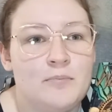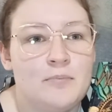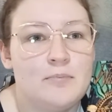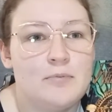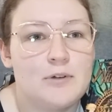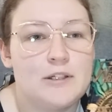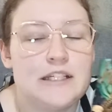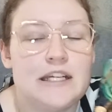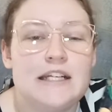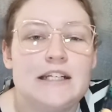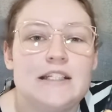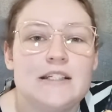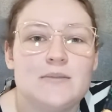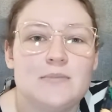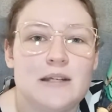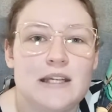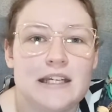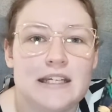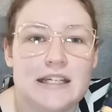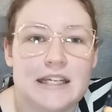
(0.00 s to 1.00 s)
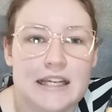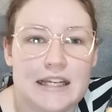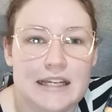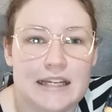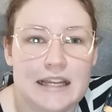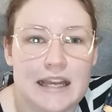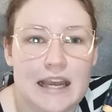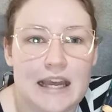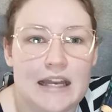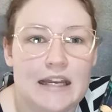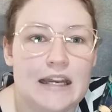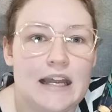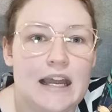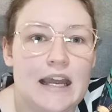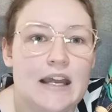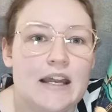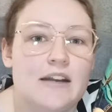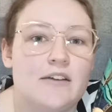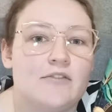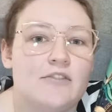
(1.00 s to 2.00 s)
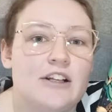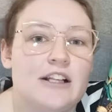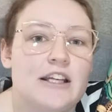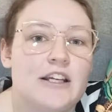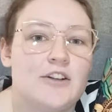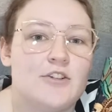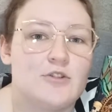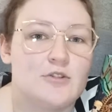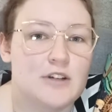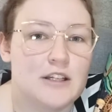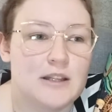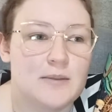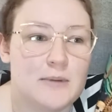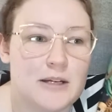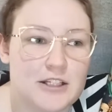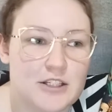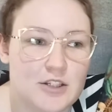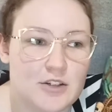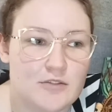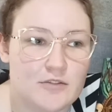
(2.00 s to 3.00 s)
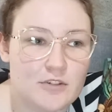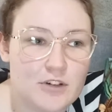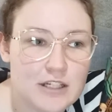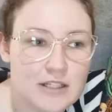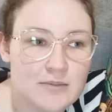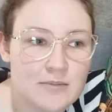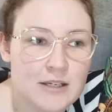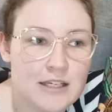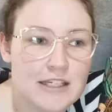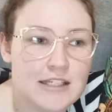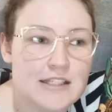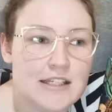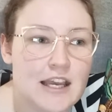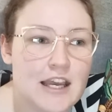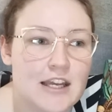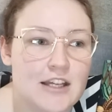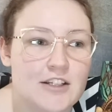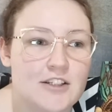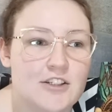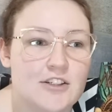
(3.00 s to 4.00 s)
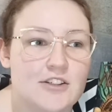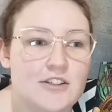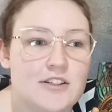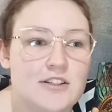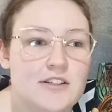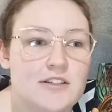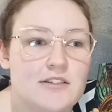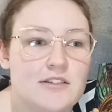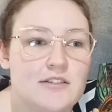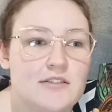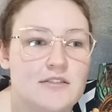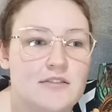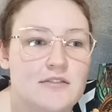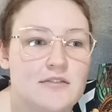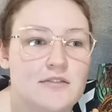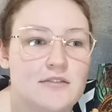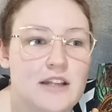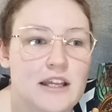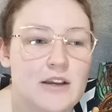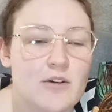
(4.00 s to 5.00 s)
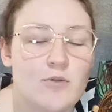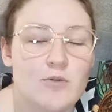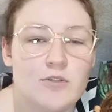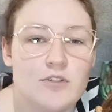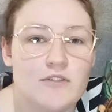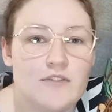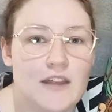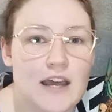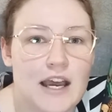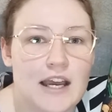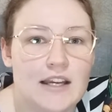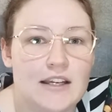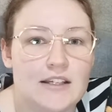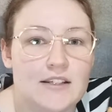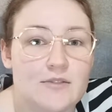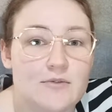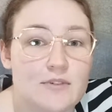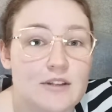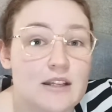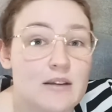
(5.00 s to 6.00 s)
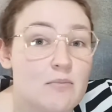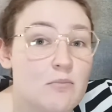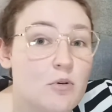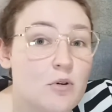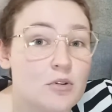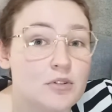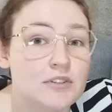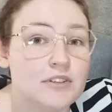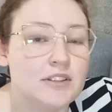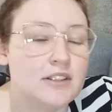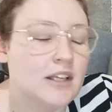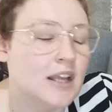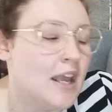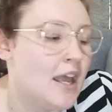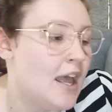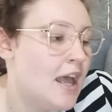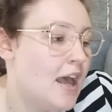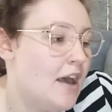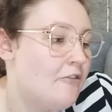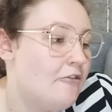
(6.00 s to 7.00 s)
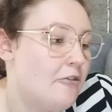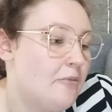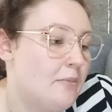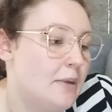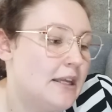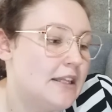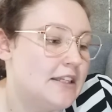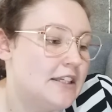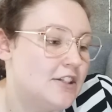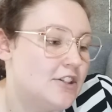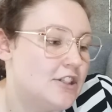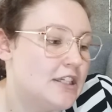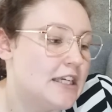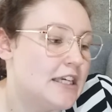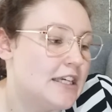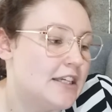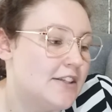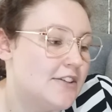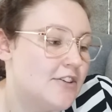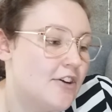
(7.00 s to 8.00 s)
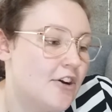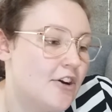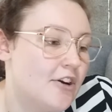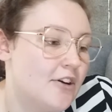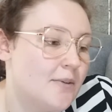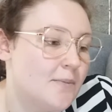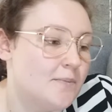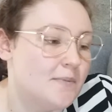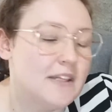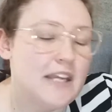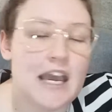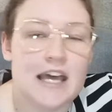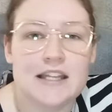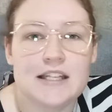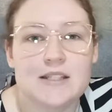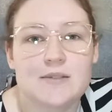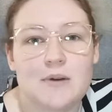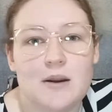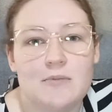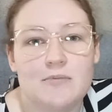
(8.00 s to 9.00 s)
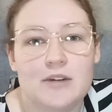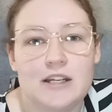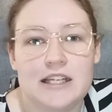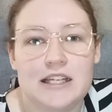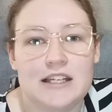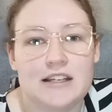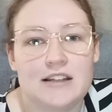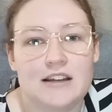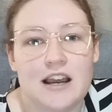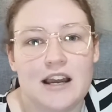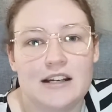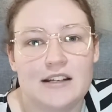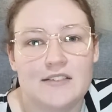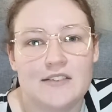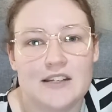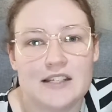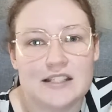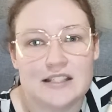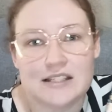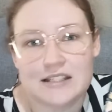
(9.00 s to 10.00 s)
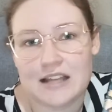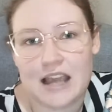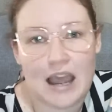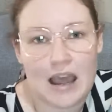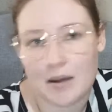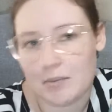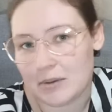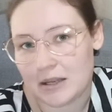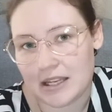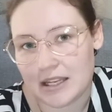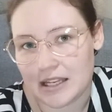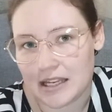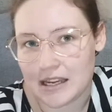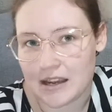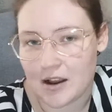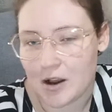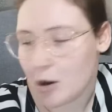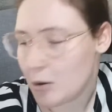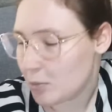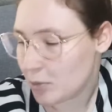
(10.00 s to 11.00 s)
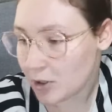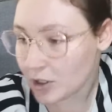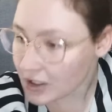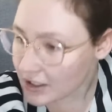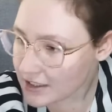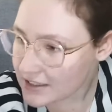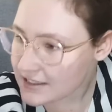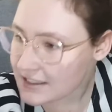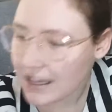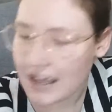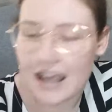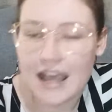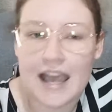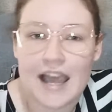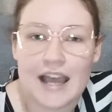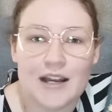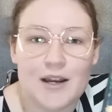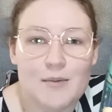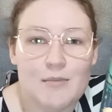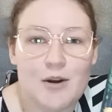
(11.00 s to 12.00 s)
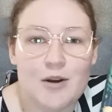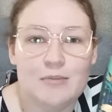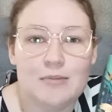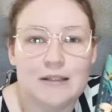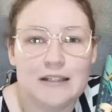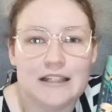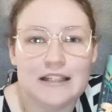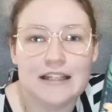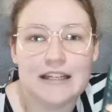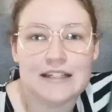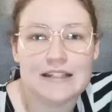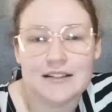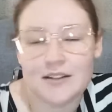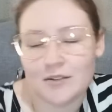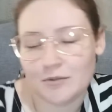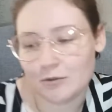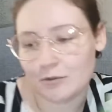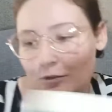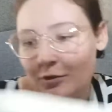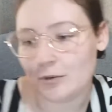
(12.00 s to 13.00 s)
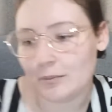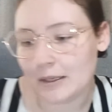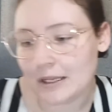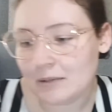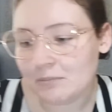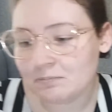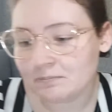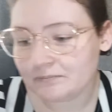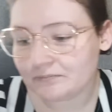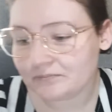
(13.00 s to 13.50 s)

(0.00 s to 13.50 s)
pretending to be a kid again and really enjoying the magic of Christmas and just like all of that is really important for me this year. So yeah, that's why I'm reading kind of these happy books, and I'm hoping that they deliver for me.